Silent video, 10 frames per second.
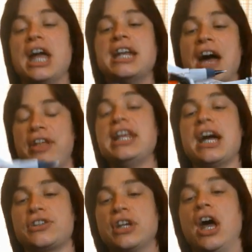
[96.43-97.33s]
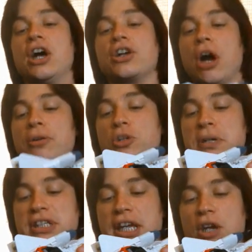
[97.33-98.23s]
Now then, yes, going to be
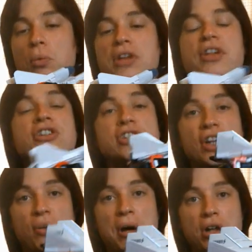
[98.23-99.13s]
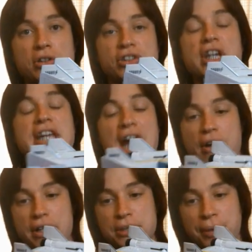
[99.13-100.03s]
sticking with Silverbolt's
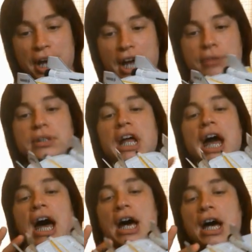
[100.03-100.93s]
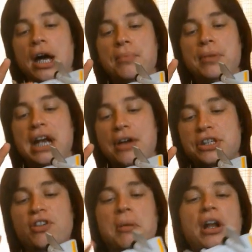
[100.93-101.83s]
character bio. Um, now,
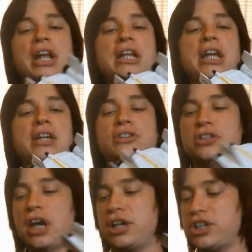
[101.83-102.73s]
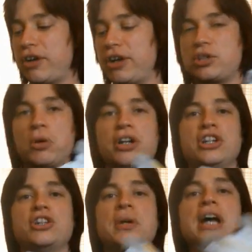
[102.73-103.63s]
Silverbolt in his uh, Generation 1
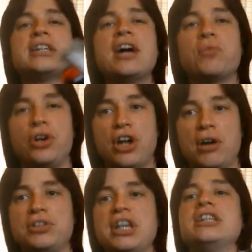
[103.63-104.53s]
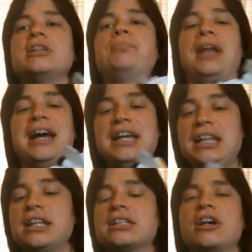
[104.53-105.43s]
continuity, as everyone knows, is the
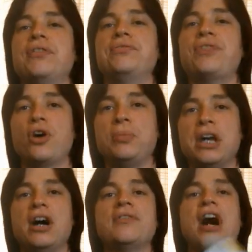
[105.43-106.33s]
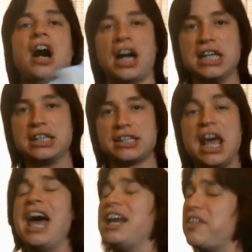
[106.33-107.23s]
plane that's got a phobia of heights.
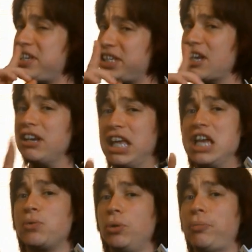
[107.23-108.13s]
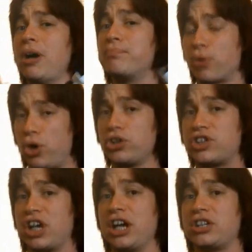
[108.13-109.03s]
Now, this is only equal by
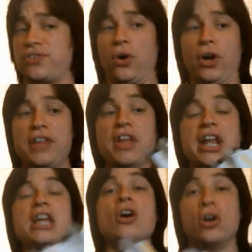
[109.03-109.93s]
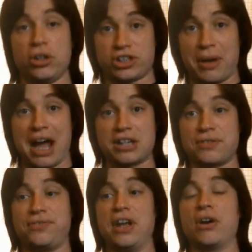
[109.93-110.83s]
Broadside's flaw in that he also has a
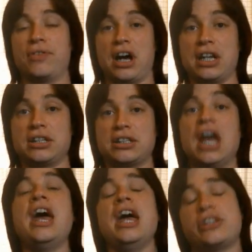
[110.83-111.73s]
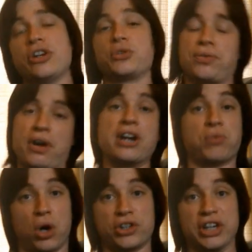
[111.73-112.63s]
fear of heights. He's also afraid of
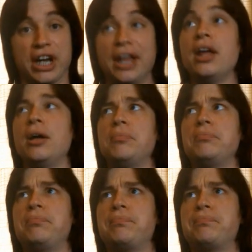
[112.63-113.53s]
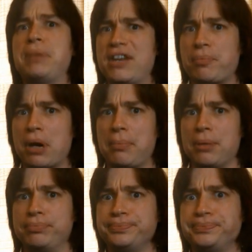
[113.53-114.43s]
water. Bit of a problem.